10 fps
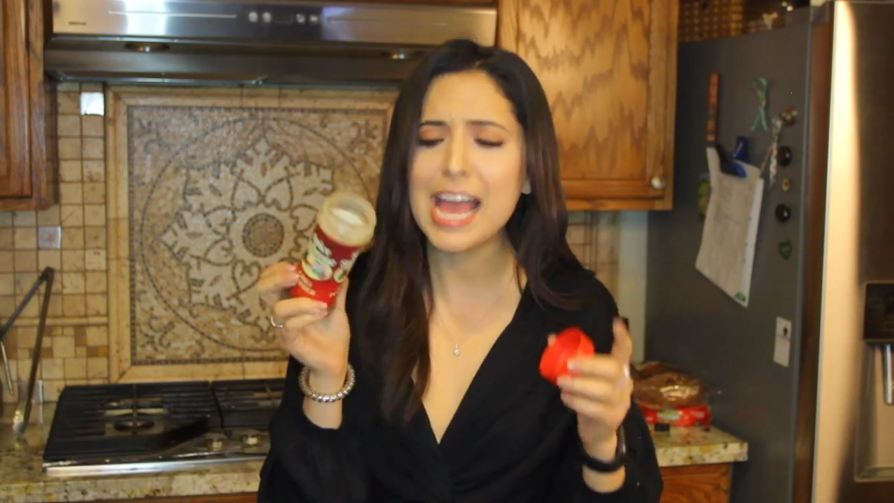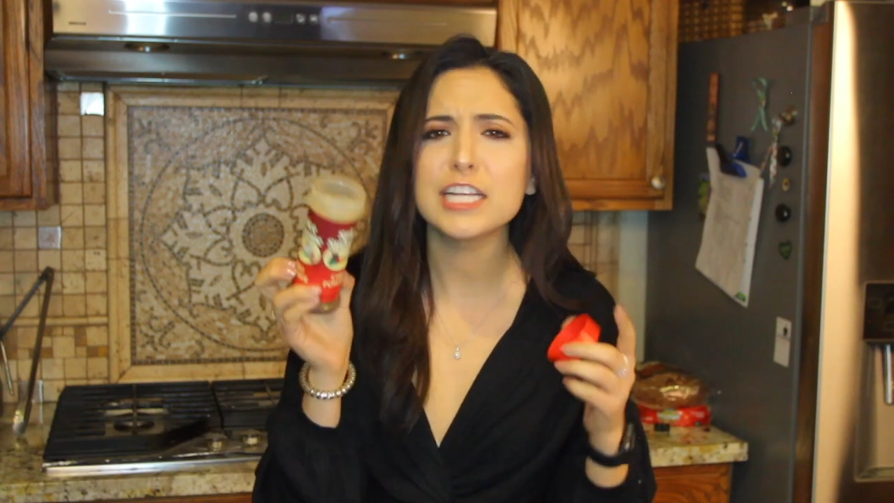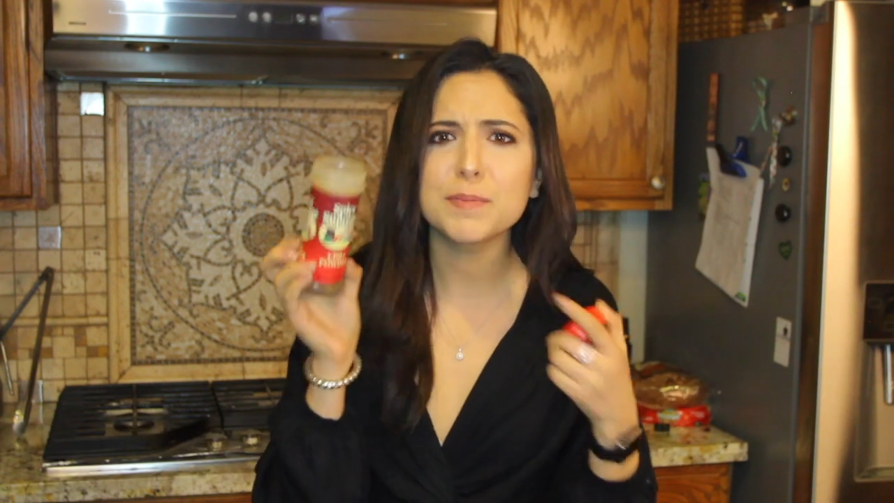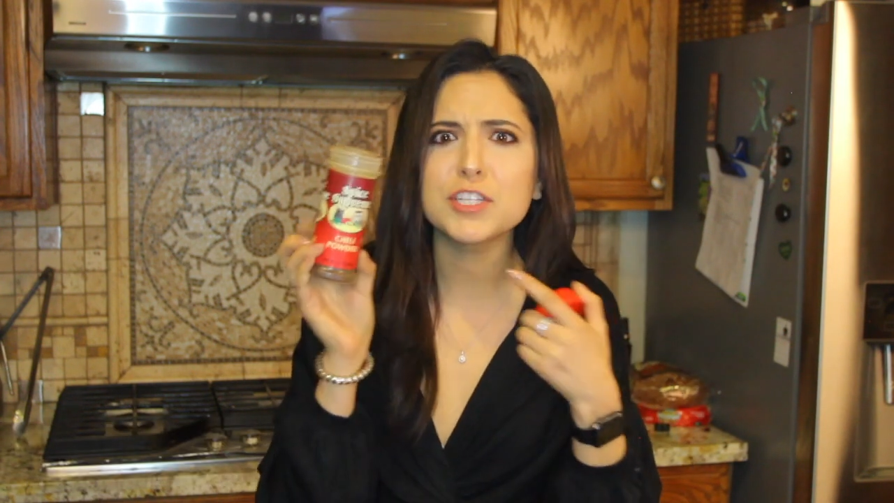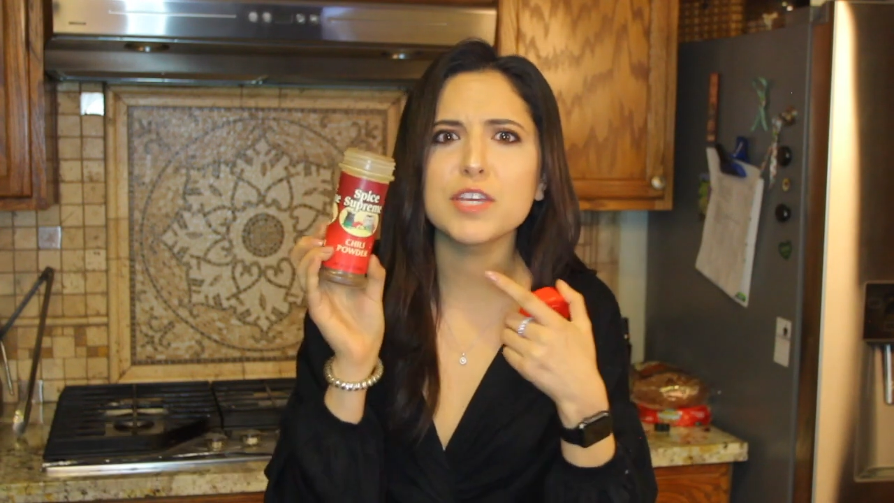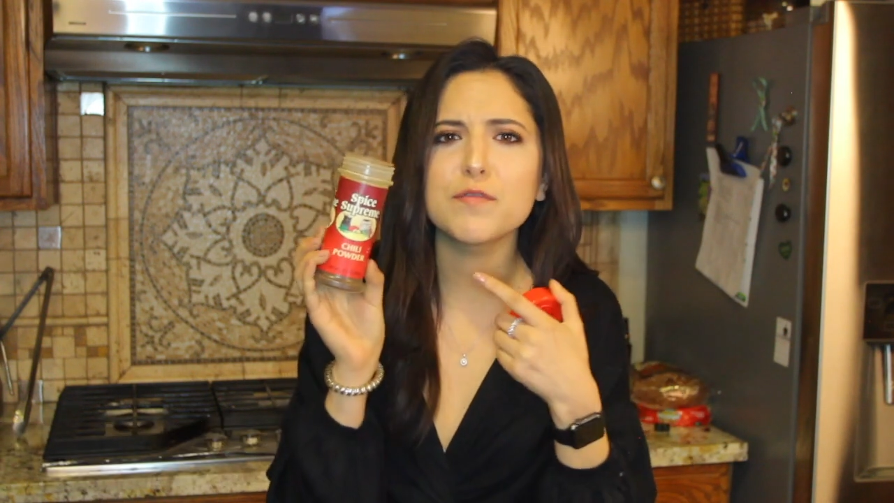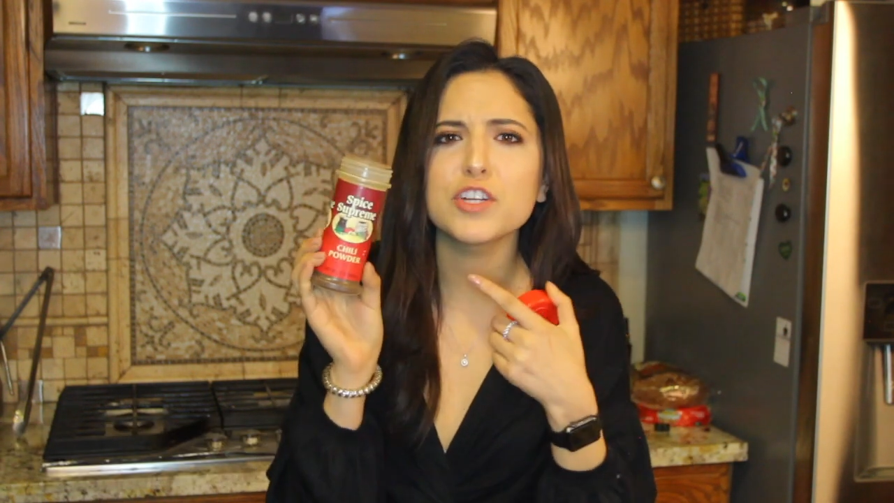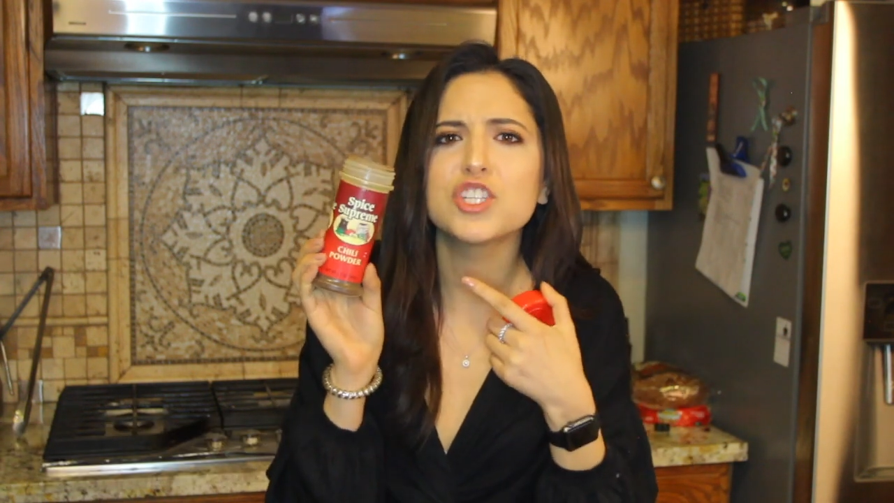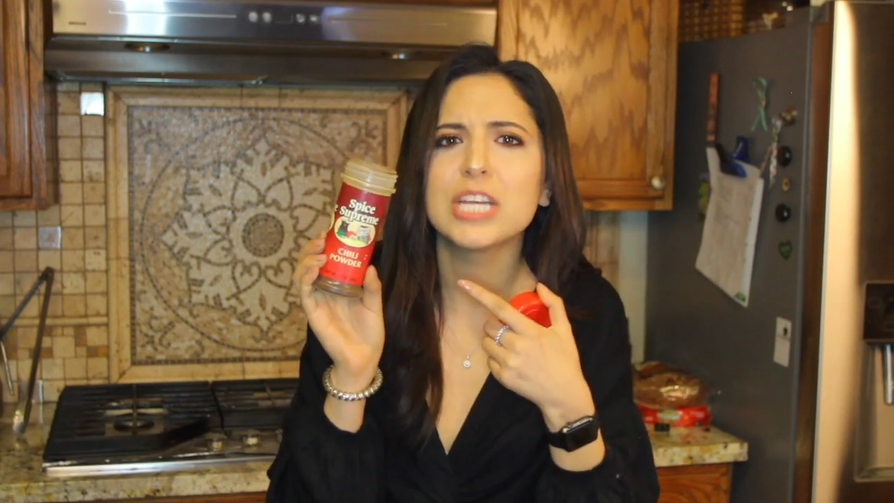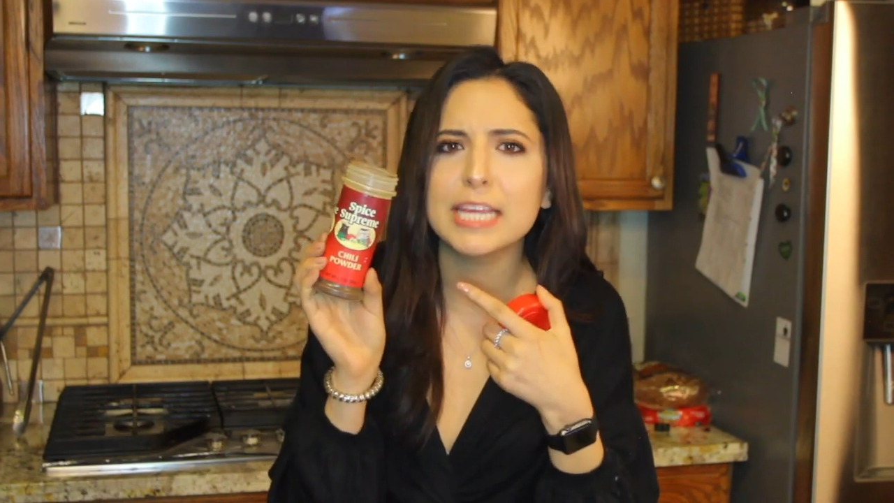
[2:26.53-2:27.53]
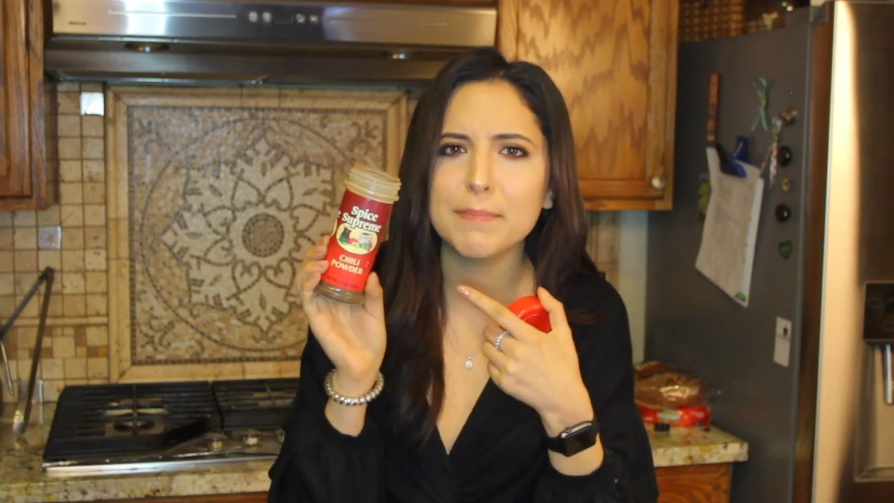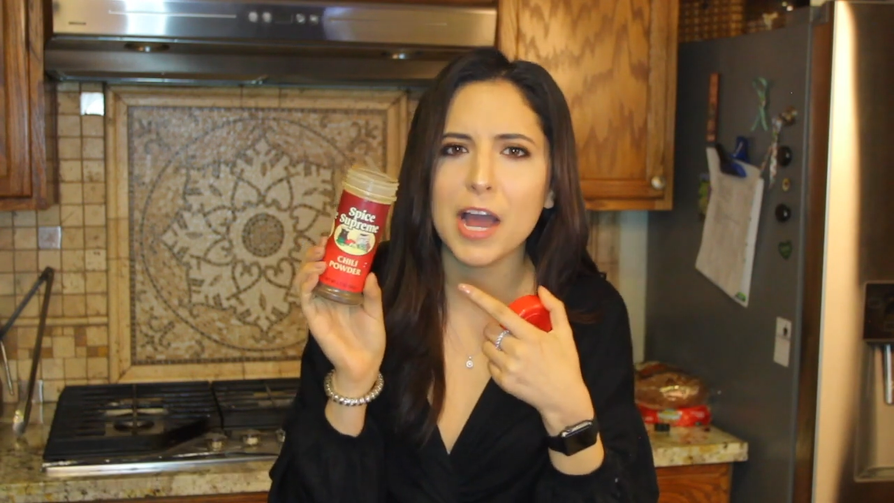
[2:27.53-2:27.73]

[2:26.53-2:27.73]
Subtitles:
Especially for chili